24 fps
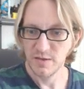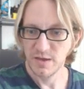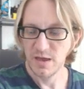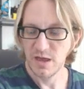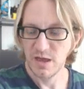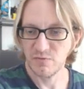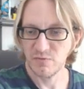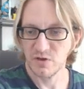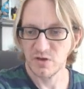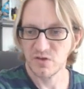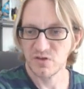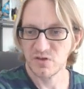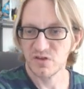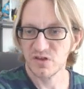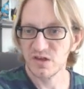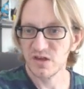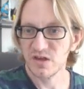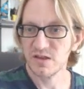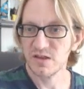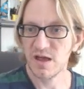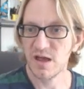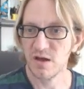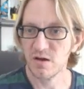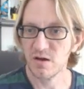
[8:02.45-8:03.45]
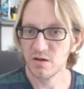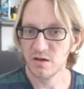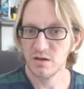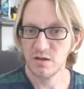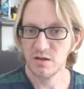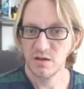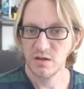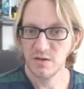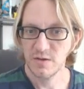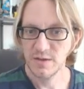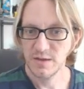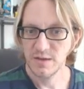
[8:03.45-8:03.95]
If you can see down
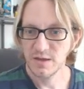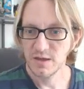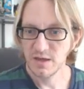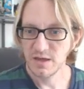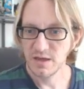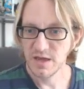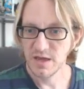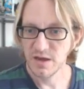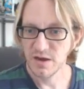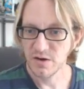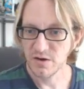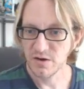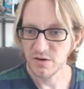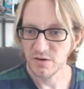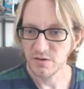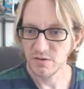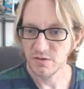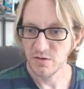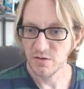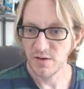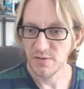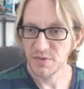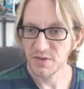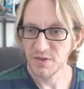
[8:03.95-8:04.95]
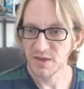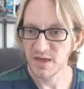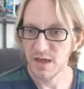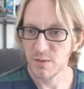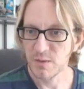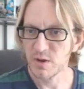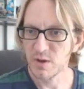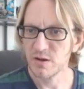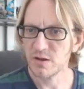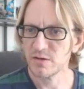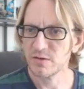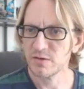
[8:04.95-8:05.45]
here on the game,
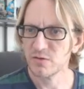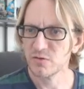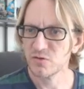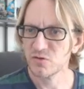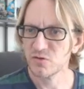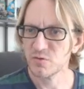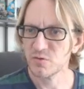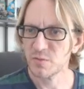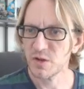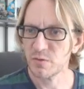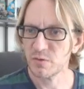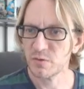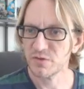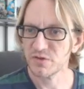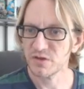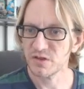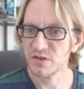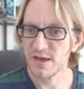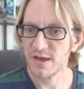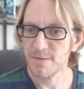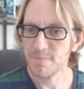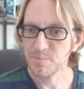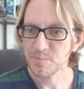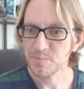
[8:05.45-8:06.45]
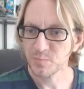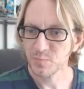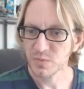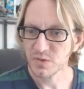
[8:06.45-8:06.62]
and you should be able to see that.